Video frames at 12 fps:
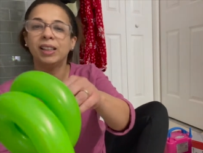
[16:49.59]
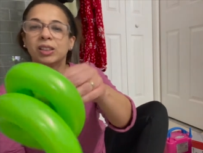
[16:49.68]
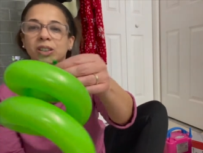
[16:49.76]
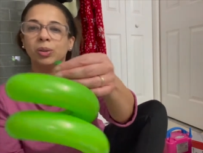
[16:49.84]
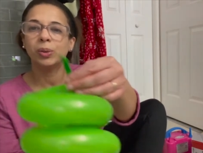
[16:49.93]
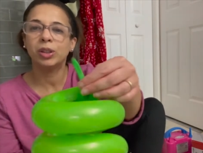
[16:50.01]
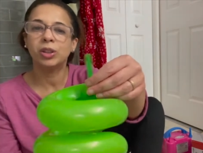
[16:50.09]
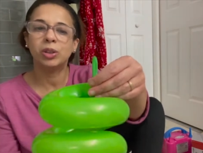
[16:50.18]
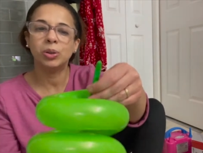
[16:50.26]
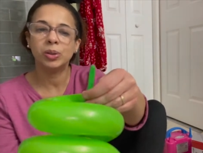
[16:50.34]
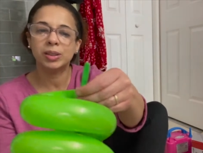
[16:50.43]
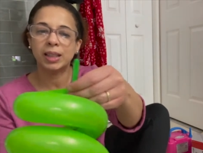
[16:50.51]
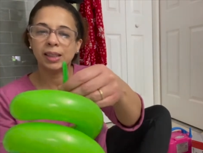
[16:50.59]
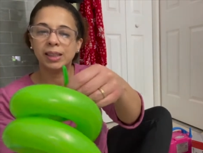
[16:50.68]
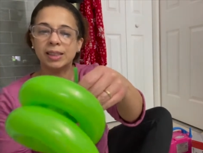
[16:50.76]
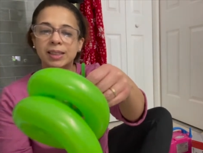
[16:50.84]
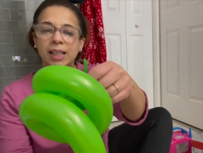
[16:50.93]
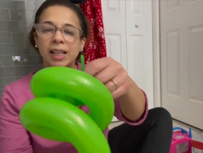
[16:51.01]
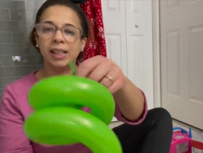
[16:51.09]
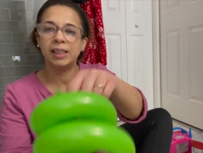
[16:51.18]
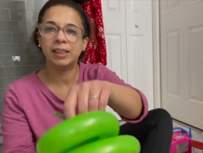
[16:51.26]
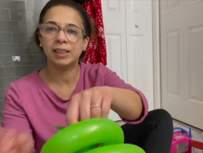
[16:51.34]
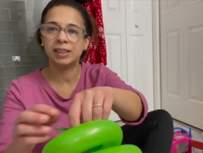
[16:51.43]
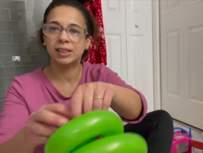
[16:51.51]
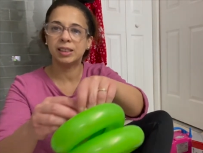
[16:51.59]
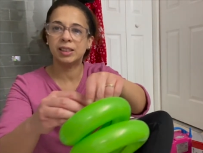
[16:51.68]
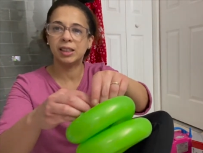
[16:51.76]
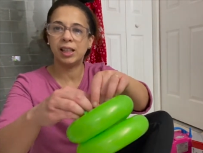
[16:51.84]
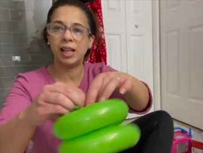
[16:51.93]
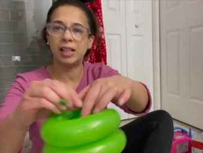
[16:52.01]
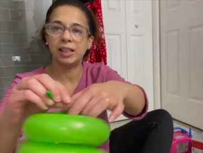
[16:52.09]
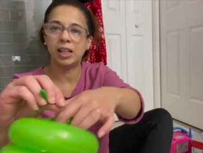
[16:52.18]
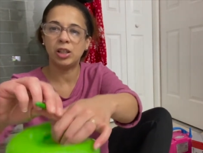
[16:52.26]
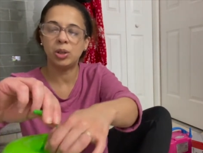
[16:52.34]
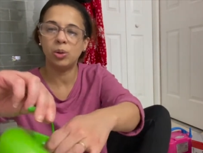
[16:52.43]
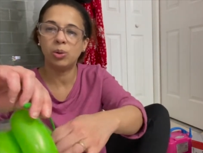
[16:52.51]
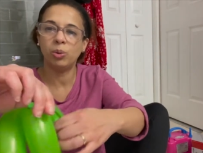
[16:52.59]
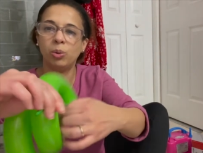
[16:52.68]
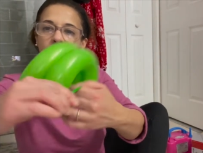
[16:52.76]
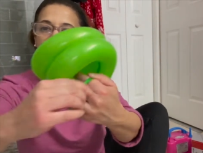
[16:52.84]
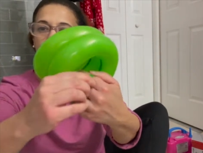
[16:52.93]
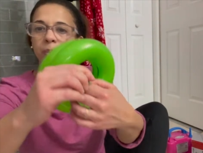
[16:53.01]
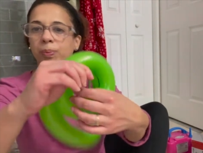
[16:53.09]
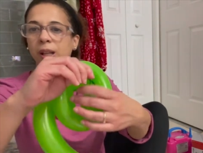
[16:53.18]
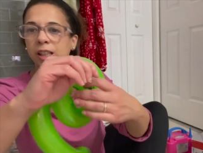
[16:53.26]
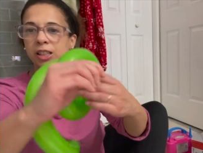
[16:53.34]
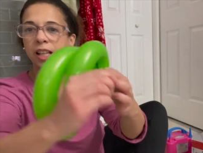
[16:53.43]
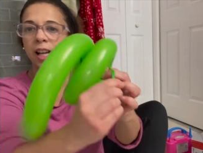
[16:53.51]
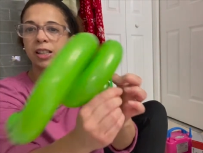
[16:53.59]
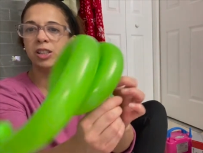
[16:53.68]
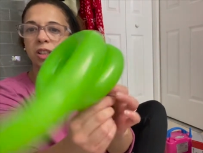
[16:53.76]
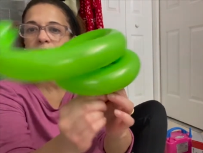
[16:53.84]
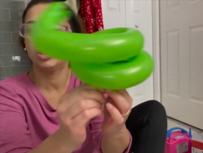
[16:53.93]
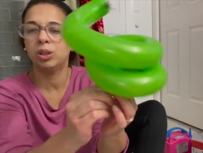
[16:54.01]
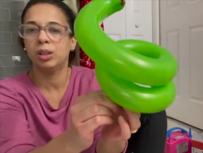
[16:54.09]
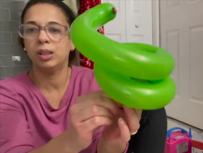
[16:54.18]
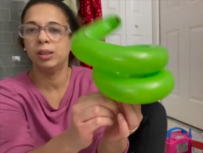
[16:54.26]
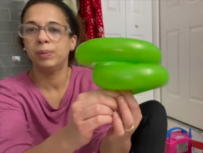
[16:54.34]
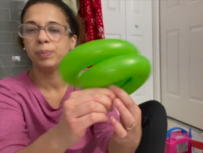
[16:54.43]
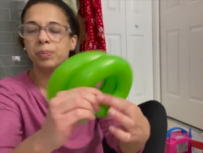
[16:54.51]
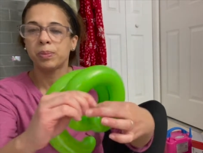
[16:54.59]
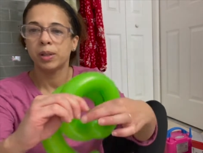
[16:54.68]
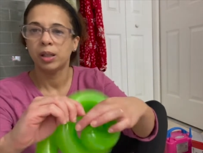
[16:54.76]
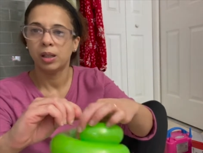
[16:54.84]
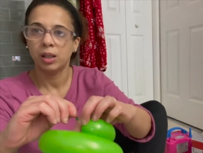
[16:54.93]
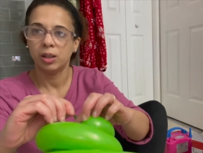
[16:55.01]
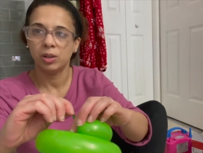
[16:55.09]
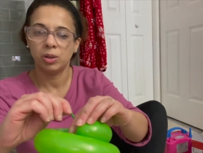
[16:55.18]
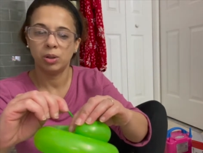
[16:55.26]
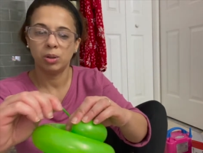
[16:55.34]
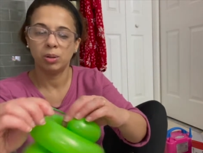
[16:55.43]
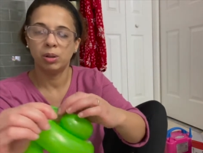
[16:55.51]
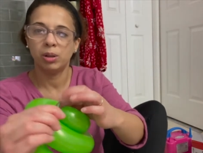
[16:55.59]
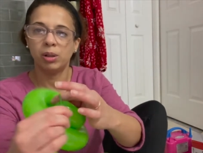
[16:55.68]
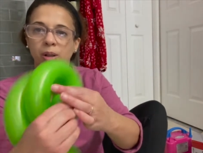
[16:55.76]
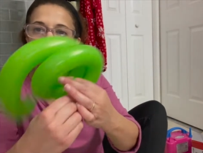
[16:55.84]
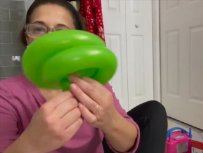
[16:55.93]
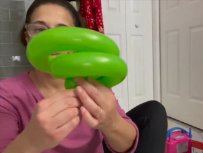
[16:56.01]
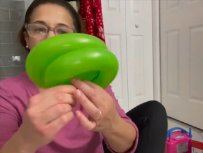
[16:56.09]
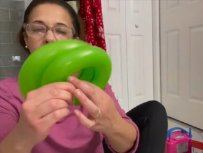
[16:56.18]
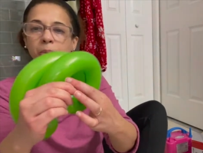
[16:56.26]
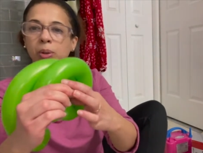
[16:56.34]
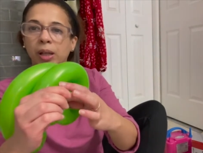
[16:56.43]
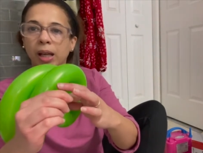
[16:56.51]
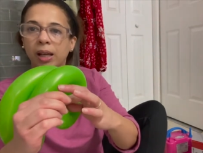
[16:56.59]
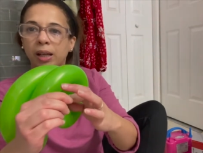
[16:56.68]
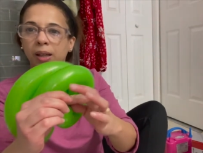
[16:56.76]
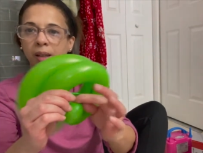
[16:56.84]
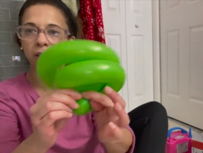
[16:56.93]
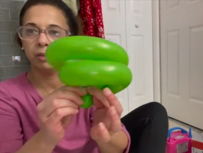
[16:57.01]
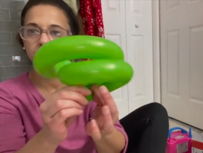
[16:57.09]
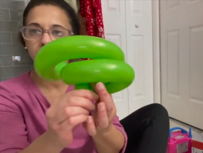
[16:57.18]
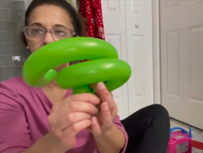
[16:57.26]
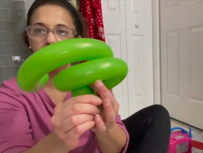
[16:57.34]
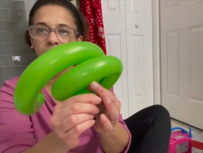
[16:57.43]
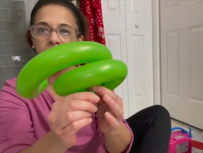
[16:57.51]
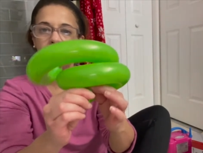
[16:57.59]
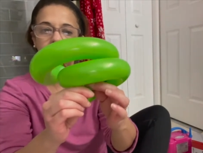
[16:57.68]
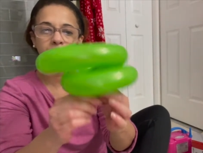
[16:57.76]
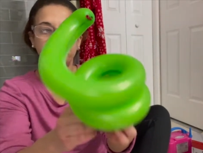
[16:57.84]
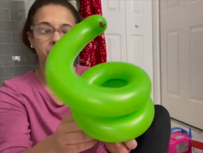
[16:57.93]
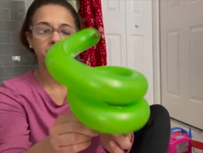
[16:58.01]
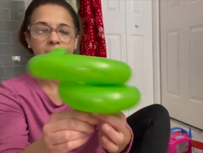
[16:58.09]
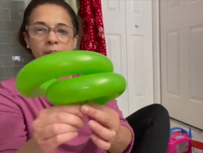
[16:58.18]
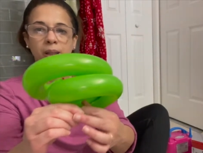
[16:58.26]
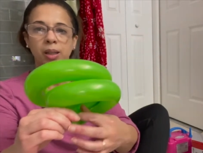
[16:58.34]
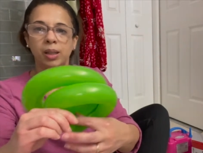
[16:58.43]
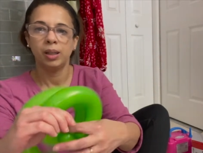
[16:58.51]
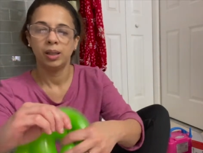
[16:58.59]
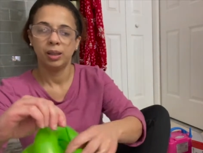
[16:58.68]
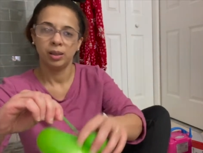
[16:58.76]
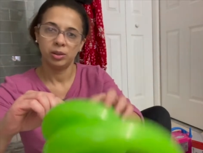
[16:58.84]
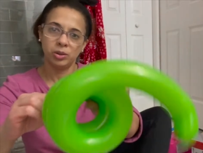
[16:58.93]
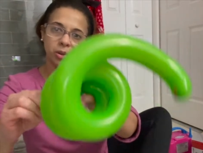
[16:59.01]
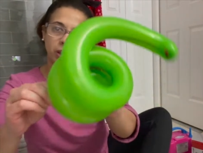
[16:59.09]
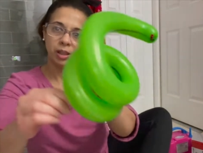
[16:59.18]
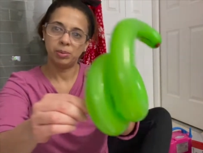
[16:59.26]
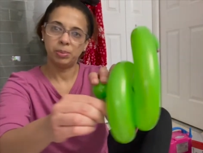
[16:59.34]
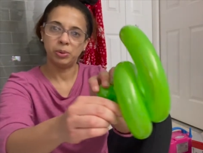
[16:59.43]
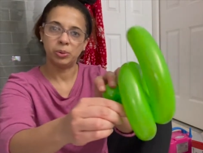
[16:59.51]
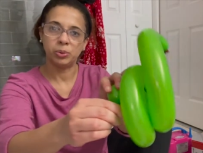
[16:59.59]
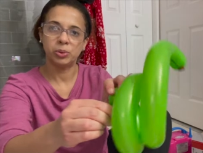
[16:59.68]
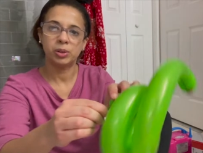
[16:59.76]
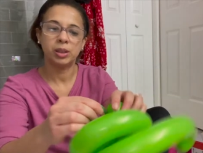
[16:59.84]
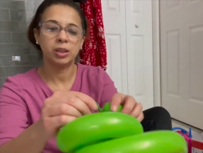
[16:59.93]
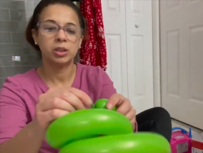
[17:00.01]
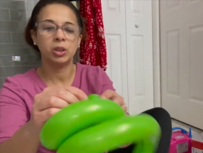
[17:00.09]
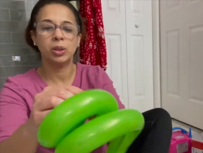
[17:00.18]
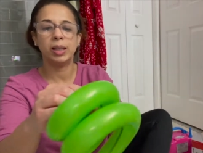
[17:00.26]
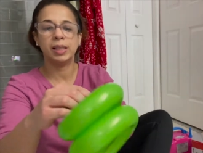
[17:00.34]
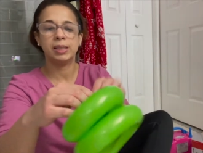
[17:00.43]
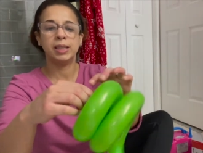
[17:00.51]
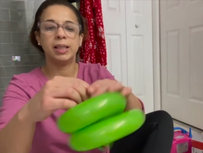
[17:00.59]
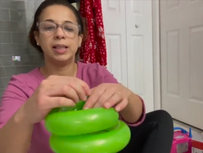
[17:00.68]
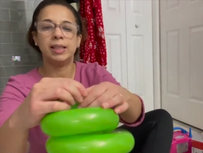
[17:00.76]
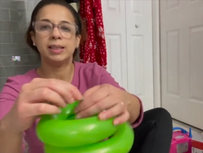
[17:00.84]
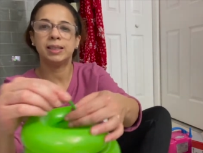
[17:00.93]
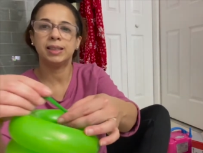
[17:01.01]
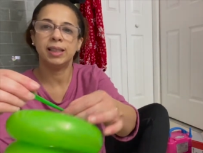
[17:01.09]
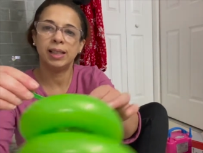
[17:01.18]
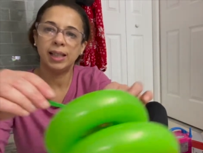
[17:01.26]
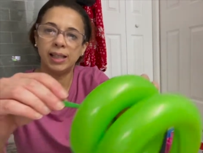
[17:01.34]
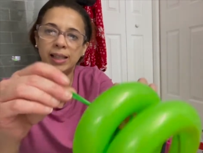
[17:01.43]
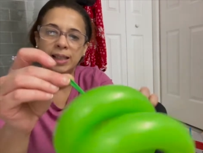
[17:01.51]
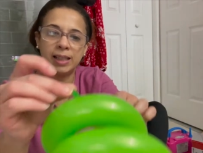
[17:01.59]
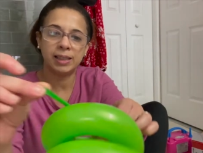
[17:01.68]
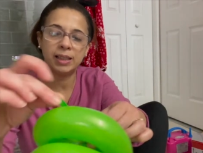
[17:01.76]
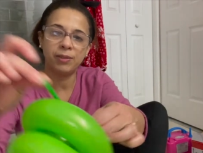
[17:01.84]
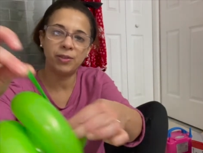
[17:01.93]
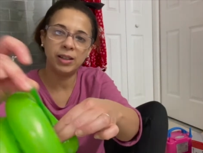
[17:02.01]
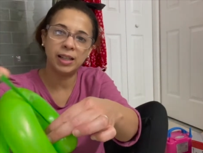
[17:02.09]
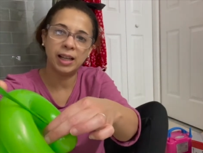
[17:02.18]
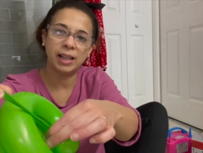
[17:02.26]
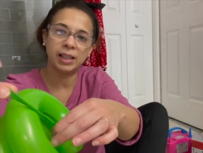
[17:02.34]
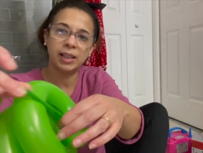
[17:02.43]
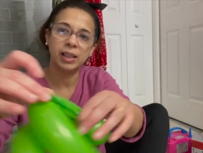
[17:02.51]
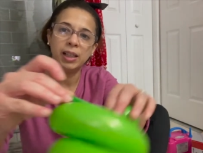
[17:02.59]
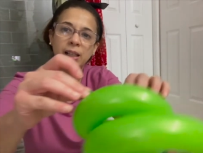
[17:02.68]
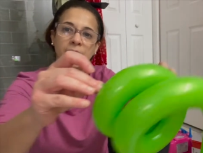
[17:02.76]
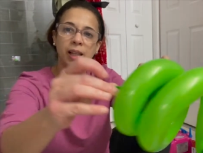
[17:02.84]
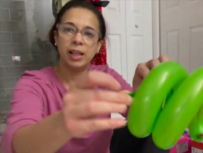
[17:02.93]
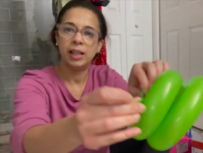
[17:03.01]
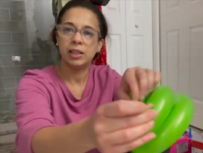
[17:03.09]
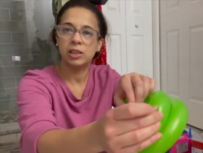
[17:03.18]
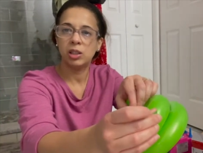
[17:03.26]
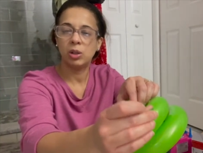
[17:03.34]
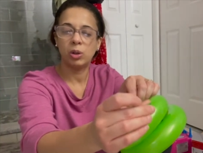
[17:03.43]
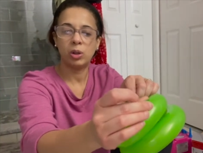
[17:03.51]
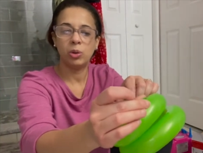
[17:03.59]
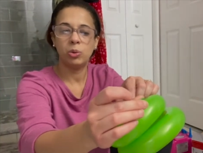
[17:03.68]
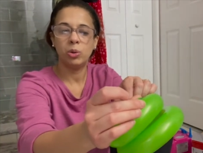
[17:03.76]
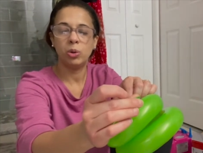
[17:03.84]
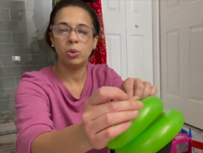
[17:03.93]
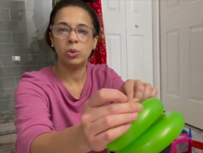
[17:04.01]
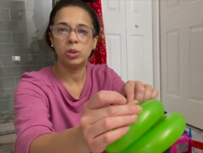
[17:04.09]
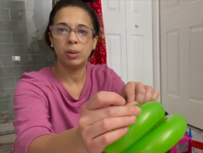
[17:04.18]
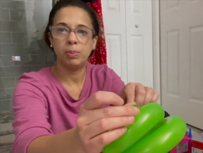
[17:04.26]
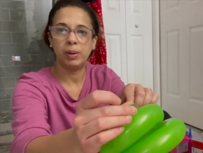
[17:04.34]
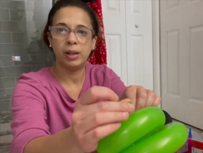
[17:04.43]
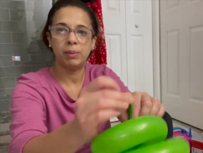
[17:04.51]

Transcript: So what you do is at this end, this is the end that you will attach it to the your um, bouquet of balloons, to the other balloons. So este es, este final es lo que uno usa para